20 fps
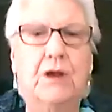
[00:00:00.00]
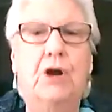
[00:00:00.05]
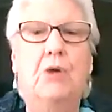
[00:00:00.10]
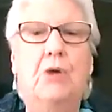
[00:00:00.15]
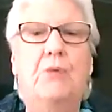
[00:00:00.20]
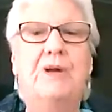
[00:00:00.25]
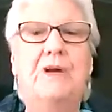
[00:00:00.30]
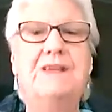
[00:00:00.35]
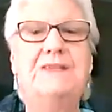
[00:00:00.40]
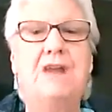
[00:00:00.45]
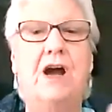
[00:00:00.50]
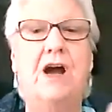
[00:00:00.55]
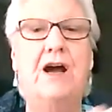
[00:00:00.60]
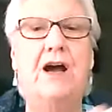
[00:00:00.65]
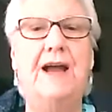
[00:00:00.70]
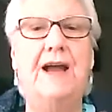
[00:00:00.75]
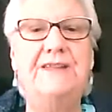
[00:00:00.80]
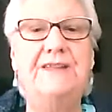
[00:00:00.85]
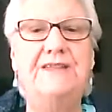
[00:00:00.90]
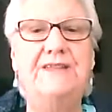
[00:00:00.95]
was
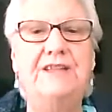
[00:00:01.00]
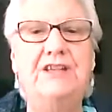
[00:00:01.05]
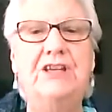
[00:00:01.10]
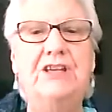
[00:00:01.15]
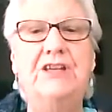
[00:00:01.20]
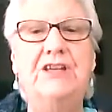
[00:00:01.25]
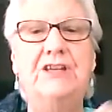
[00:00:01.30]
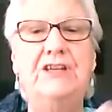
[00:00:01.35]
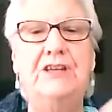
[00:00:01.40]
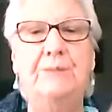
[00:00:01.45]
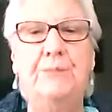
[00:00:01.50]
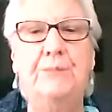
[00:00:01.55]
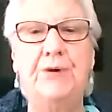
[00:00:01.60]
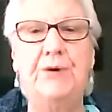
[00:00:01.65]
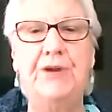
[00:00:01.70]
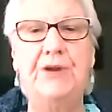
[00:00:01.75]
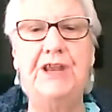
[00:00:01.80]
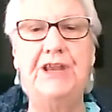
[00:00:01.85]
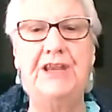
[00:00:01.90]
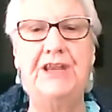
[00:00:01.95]
I didn't
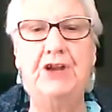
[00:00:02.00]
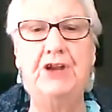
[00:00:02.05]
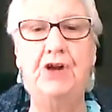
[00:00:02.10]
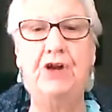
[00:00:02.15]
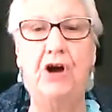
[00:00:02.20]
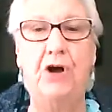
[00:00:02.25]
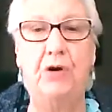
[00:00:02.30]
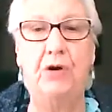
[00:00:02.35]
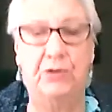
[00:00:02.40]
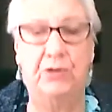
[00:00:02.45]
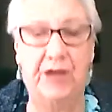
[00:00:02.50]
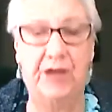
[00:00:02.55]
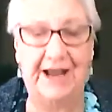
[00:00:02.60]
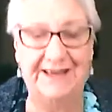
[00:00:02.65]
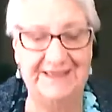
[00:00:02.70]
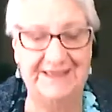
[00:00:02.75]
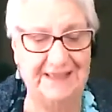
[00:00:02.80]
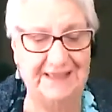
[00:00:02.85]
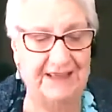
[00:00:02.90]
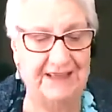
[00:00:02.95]
put any goal. I
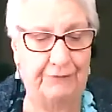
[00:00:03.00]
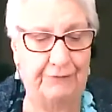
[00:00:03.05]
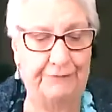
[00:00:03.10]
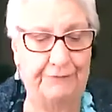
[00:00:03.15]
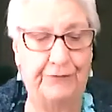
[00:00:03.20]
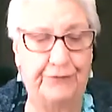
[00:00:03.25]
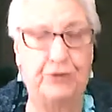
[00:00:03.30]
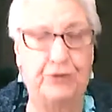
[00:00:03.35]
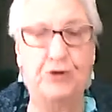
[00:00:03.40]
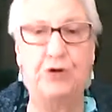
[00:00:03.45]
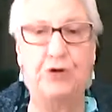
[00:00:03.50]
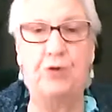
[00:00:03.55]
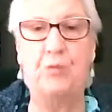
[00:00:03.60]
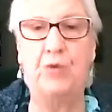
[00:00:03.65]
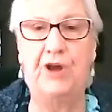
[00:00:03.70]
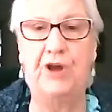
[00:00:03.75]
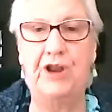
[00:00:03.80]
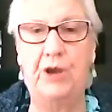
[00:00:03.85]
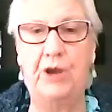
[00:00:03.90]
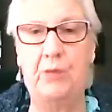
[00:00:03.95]
didn't affirm
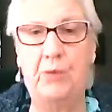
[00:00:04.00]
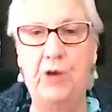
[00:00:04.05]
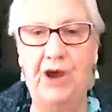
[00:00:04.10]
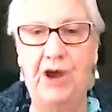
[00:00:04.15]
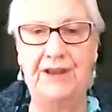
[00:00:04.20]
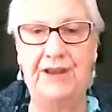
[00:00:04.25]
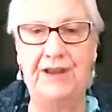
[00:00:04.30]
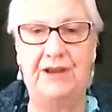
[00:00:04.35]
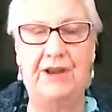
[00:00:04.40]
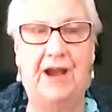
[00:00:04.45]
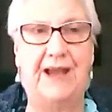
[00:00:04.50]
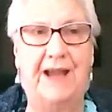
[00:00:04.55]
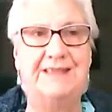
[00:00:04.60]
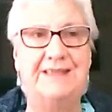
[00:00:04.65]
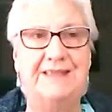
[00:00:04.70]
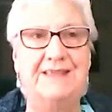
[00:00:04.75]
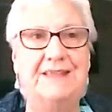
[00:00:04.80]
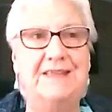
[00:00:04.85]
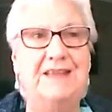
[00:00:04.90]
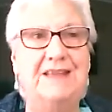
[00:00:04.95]
what I wanted. I
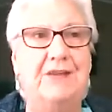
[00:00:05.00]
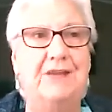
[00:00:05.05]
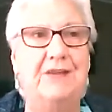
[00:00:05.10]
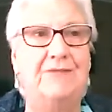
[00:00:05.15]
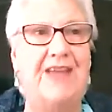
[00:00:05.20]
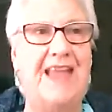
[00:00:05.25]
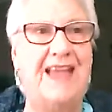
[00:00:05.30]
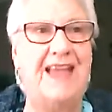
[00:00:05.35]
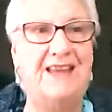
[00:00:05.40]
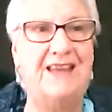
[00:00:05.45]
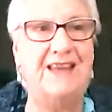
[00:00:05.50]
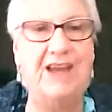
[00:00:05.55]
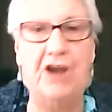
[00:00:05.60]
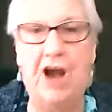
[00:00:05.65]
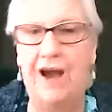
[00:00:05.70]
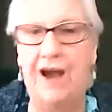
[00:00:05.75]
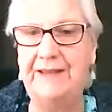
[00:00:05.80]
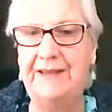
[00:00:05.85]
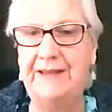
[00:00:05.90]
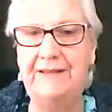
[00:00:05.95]
didn't give any
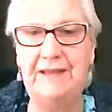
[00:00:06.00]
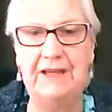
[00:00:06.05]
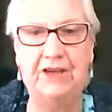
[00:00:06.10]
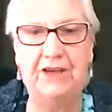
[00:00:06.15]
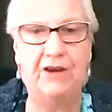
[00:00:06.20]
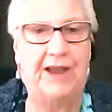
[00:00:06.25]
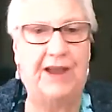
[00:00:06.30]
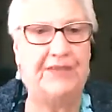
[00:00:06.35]
idea.